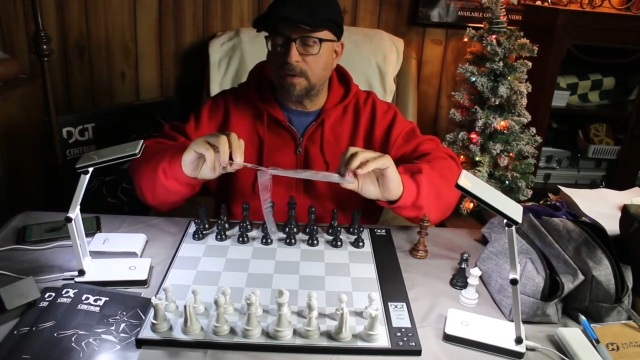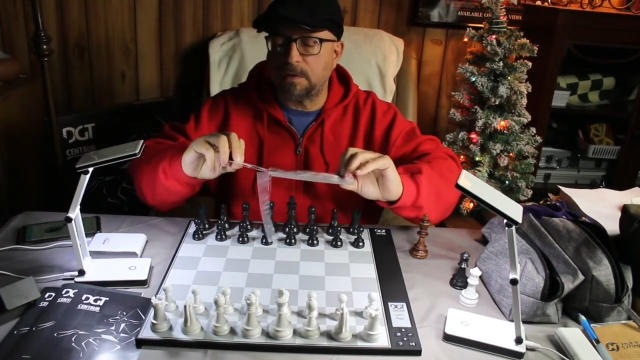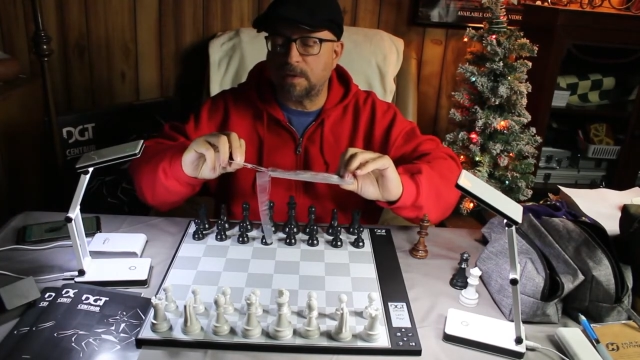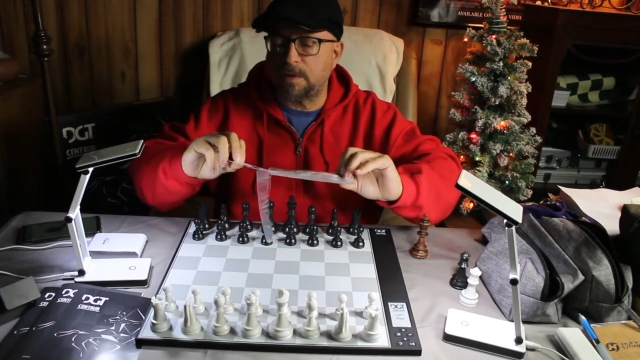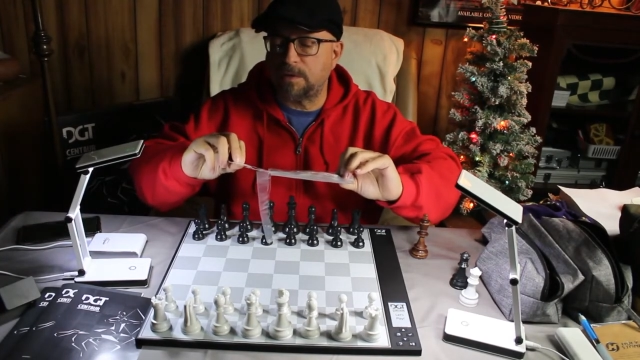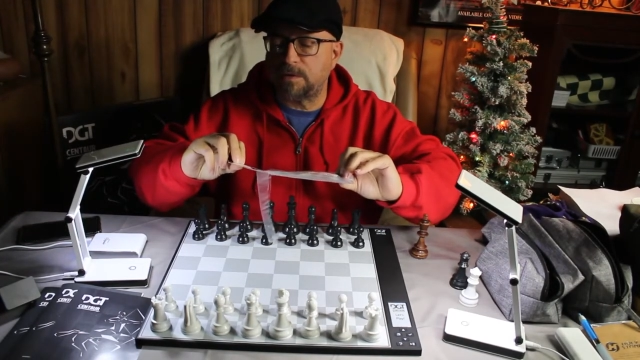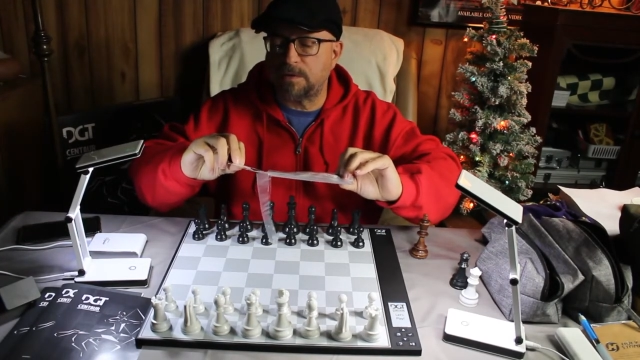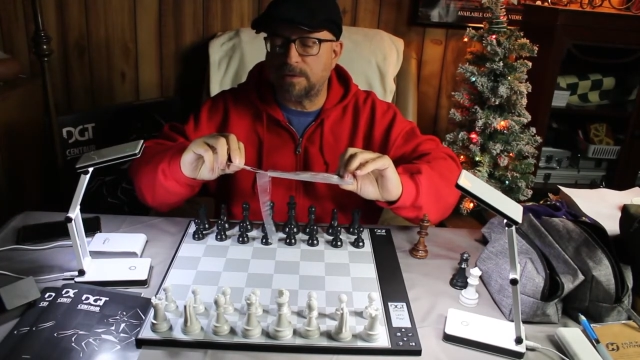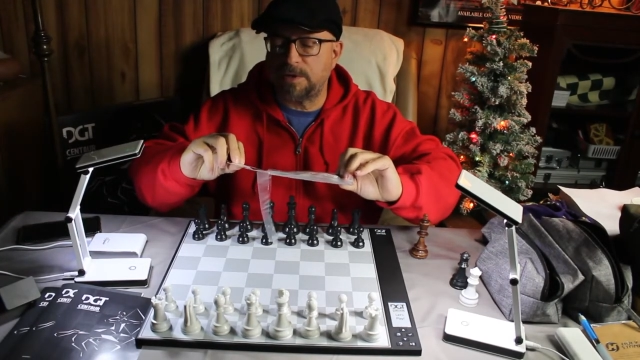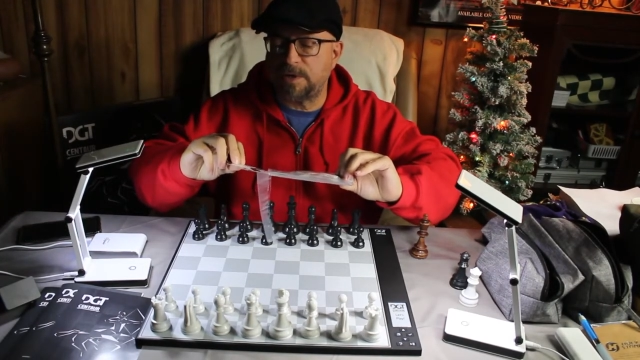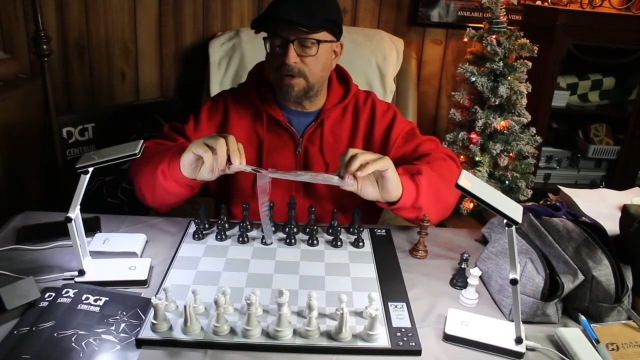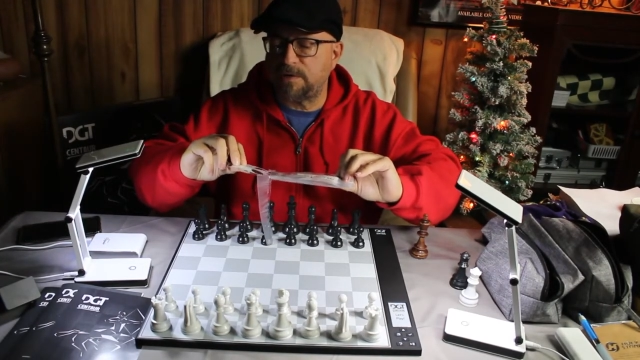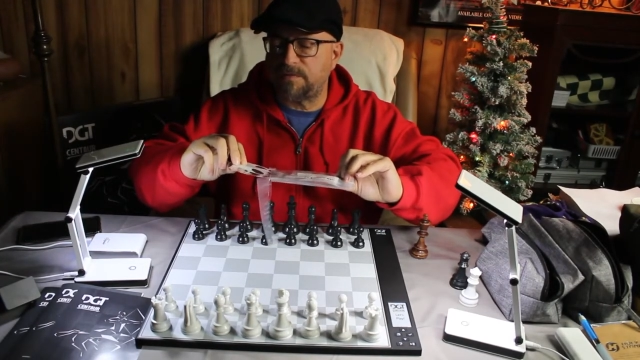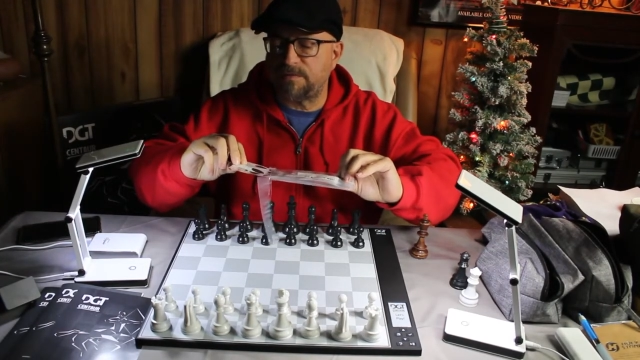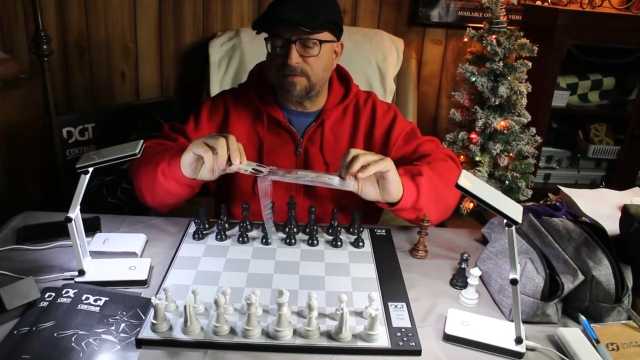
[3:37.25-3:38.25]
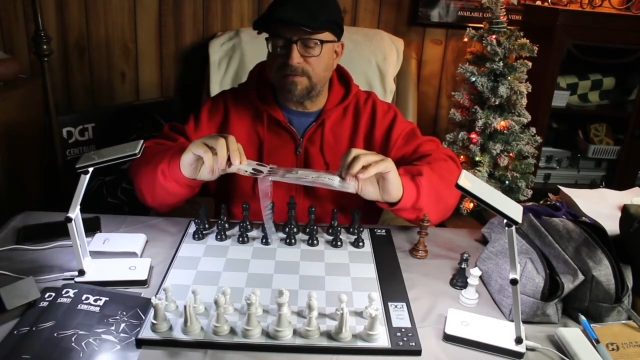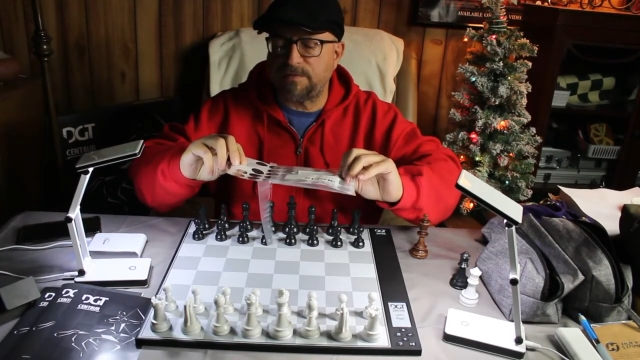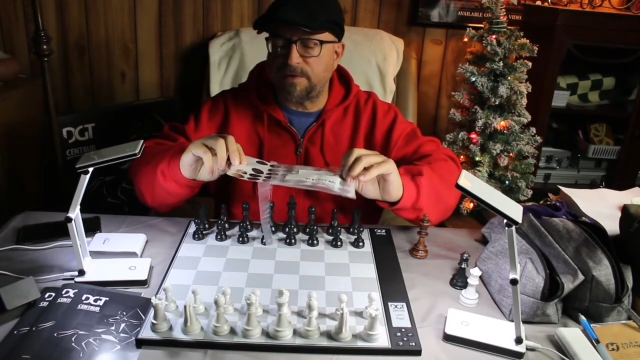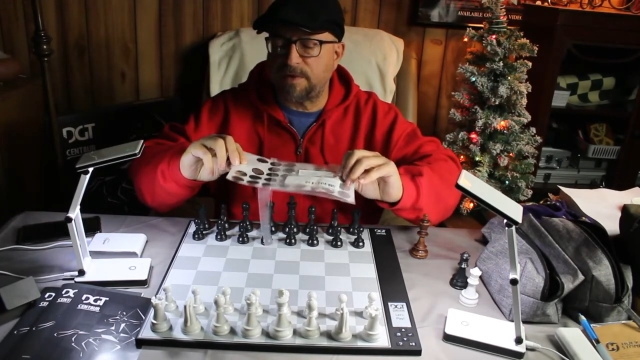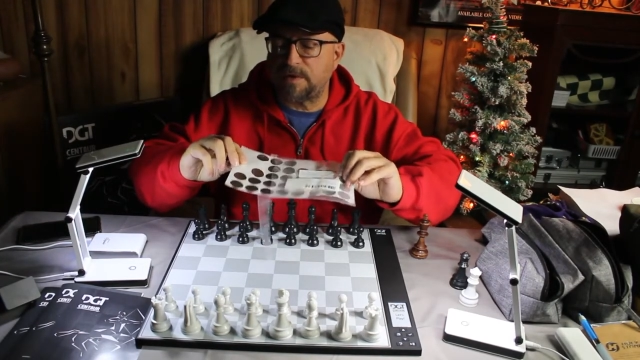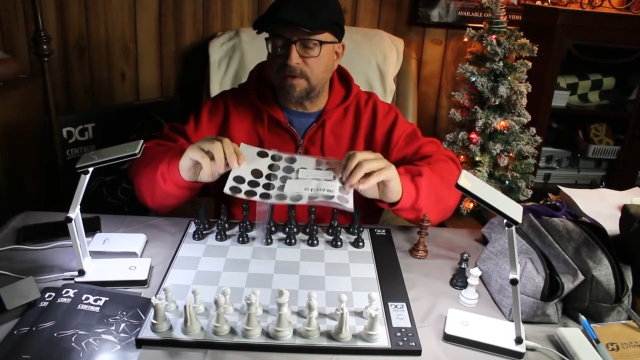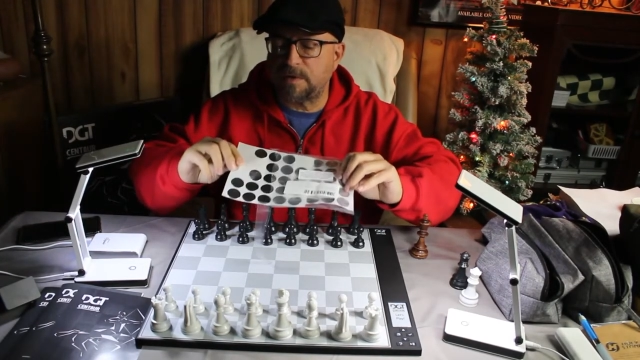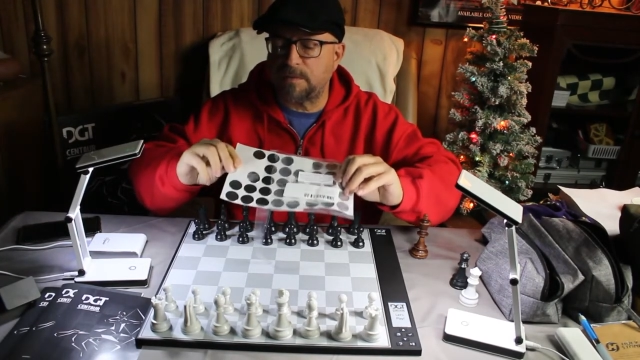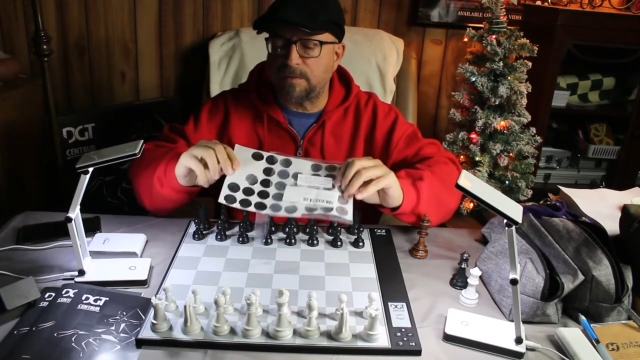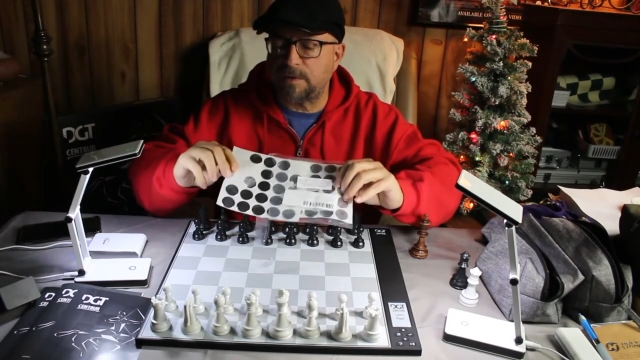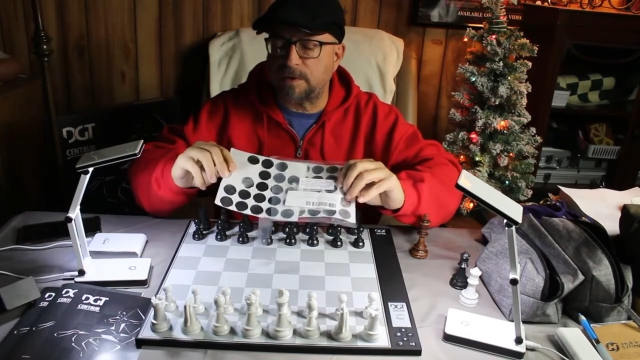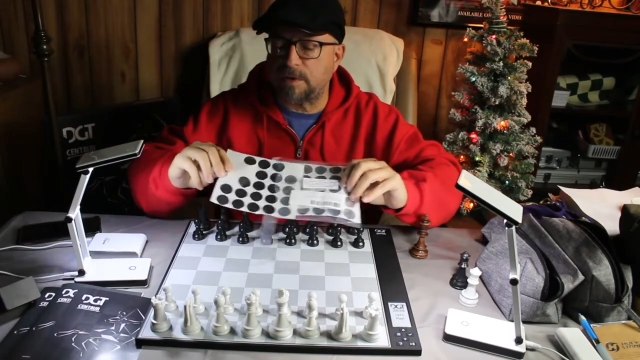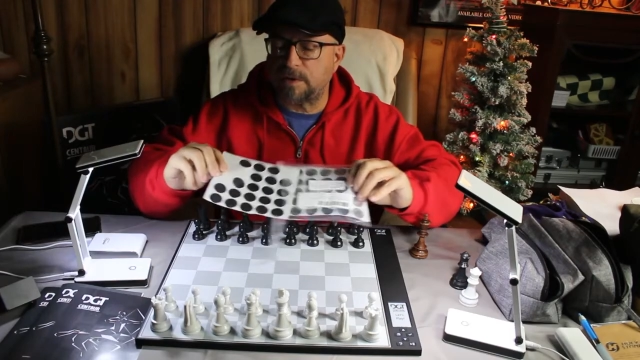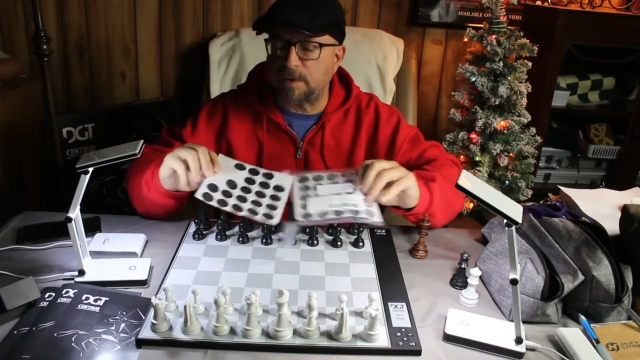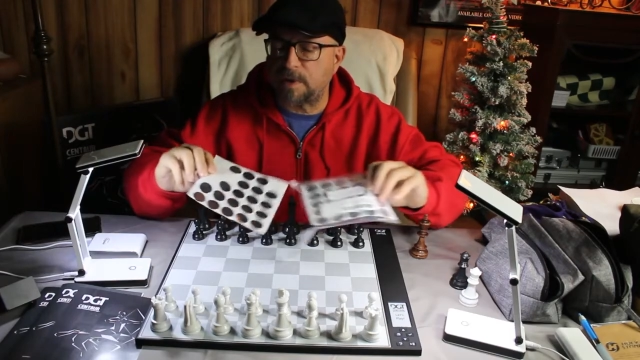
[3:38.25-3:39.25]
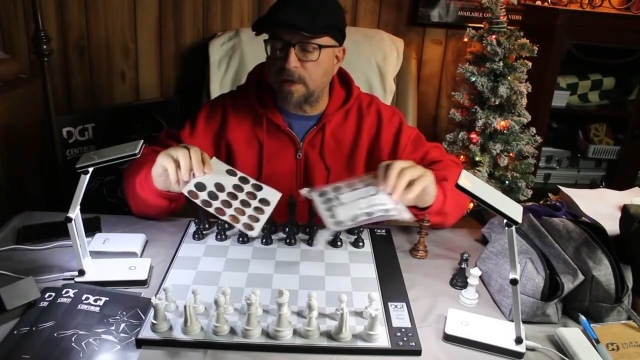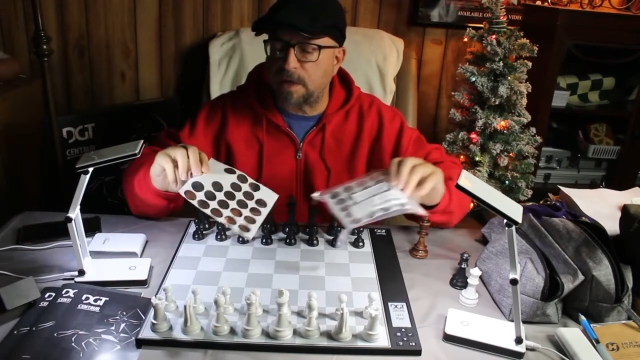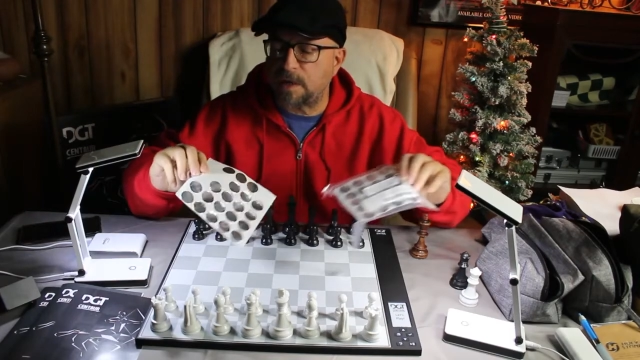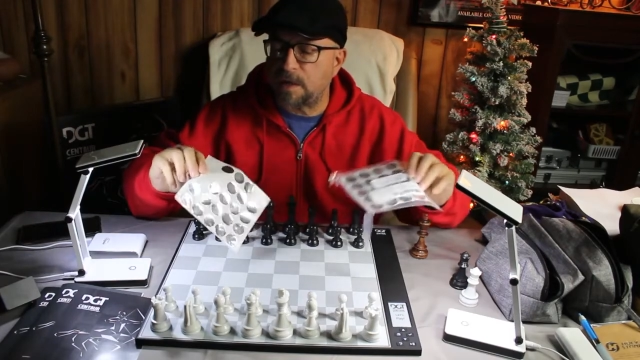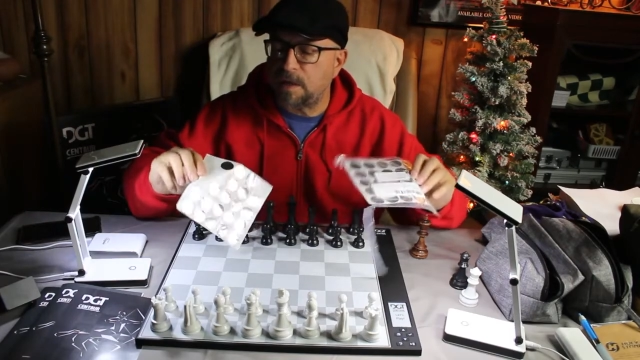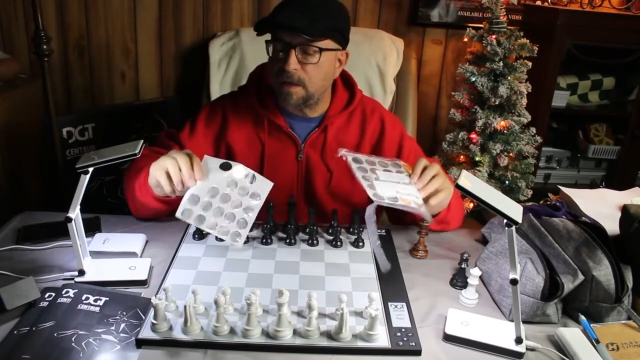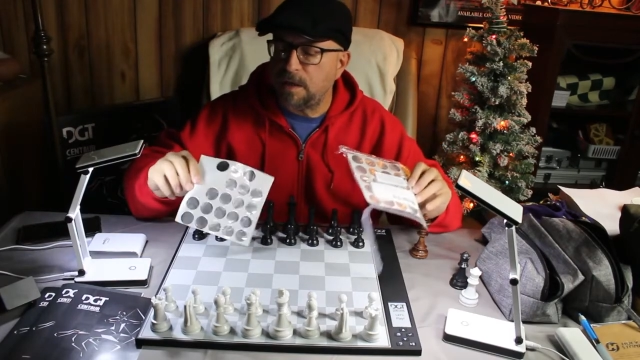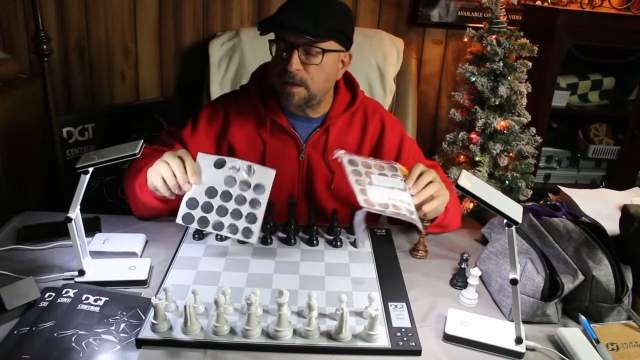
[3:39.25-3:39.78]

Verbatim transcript: like 13 to 15, something like that.